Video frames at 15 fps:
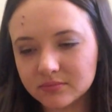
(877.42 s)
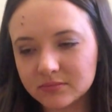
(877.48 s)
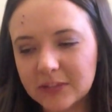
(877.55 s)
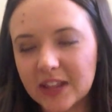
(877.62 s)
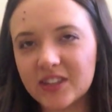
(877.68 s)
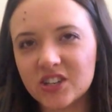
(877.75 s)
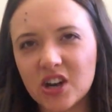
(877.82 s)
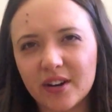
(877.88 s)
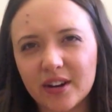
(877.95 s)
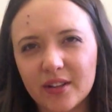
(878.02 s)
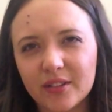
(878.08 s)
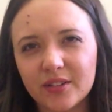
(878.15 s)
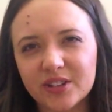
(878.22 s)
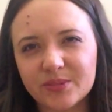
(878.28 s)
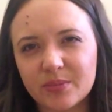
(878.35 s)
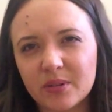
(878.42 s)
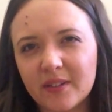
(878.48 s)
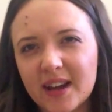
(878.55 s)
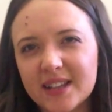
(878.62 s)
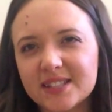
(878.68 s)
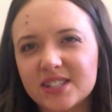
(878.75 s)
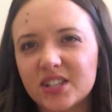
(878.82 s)
the child health nurse
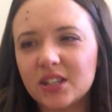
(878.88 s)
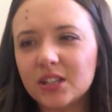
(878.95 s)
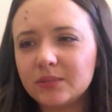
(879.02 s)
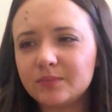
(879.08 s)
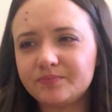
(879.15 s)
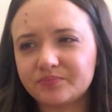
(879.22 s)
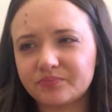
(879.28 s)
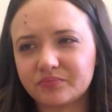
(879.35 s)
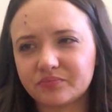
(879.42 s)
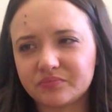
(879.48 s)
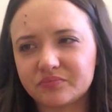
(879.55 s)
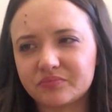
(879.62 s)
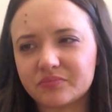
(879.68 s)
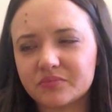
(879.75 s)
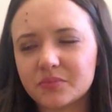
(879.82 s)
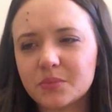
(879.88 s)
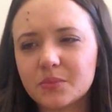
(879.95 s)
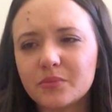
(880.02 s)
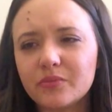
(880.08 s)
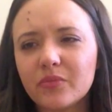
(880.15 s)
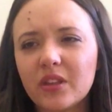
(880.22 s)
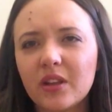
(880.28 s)
provides to you.
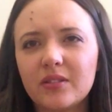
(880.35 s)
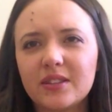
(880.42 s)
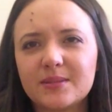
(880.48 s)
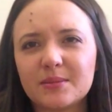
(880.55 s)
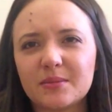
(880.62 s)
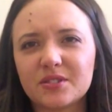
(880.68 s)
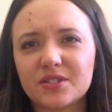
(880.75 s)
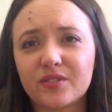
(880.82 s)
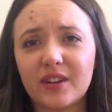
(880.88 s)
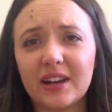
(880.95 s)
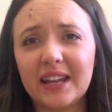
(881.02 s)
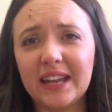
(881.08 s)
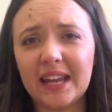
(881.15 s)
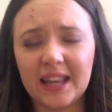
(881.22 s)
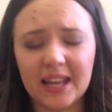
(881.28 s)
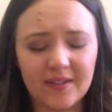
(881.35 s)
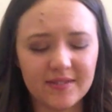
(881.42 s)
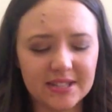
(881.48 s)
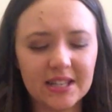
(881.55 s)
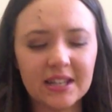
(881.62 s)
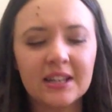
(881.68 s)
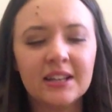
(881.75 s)
This one was free. He
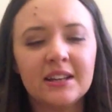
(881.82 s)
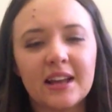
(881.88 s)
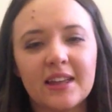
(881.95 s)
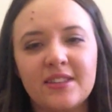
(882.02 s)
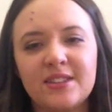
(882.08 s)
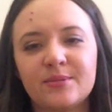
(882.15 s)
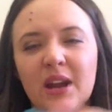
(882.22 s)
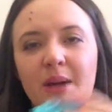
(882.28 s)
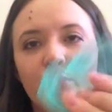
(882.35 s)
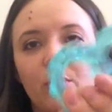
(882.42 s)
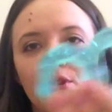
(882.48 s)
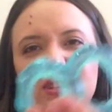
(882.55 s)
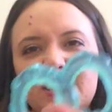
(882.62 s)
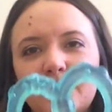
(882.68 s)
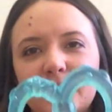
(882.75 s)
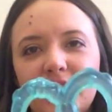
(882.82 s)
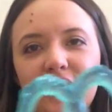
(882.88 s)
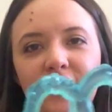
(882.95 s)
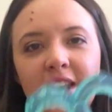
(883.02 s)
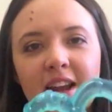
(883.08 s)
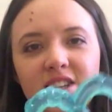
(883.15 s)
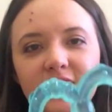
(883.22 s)
loves it. And this one I bought. This is one that
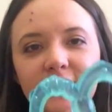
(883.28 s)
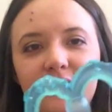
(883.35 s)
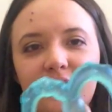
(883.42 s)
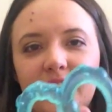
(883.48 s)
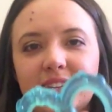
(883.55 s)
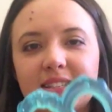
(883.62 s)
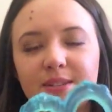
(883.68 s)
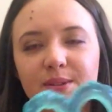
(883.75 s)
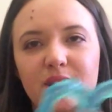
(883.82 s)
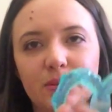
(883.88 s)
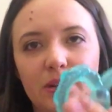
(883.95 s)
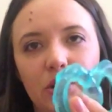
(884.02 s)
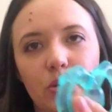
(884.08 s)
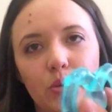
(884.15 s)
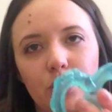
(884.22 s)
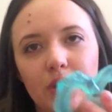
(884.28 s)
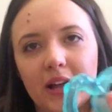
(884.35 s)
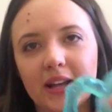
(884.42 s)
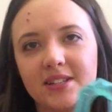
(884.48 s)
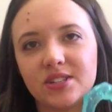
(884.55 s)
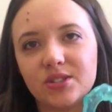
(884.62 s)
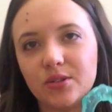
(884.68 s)
you can actually freeze, so it's a bit cooler
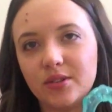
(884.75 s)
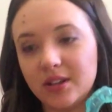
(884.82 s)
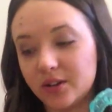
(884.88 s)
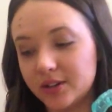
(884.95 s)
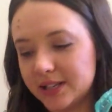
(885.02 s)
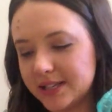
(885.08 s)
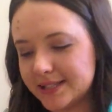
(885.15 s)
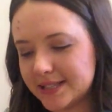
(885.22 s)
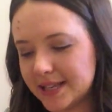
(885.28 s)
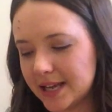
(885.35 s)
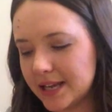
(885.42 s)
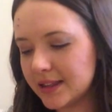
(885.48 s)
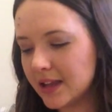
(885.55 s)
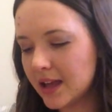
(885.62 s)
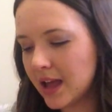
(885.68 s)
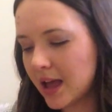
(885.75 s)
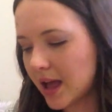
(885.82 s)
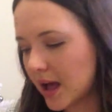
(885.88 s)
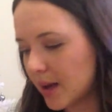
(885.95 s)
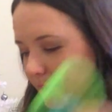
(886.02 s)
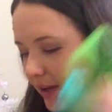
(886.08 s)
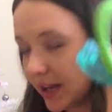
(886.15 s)
and soothing on his teeth.
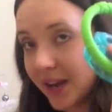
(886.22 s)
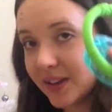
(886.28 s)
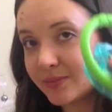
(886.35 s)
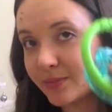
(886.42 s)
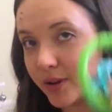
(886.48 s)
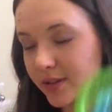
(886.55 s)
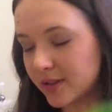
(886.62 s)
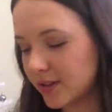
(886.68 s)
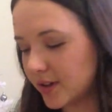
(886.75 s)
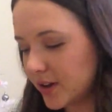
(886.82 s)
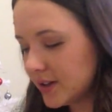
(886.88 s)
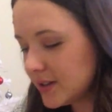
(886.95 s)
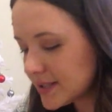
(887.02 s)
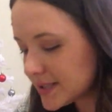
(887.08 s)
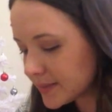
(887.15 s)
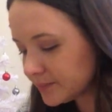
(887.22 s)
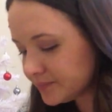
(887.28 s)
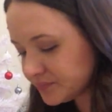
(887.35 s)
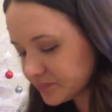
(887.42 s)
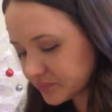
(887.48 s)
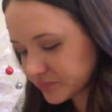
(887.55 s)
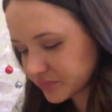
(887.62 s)
He loves both of those.
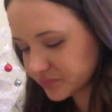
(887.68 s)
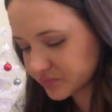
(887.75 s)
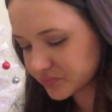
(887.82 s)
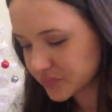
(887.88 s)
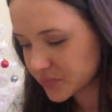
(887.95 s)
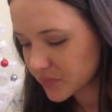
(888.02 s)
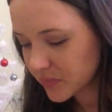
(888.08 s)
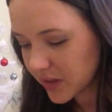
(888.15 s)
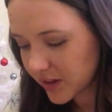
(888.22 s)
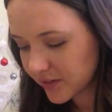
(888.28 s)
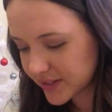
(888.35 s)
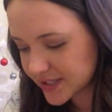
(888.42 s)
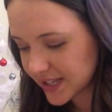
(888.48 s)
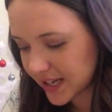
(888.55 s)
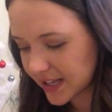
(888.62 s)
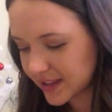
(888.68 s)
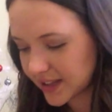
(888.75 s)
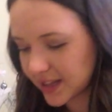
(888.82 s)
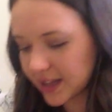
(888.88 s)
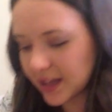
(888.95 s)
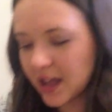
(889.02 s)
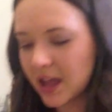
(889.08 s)
For
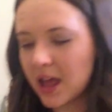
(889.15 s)
teething,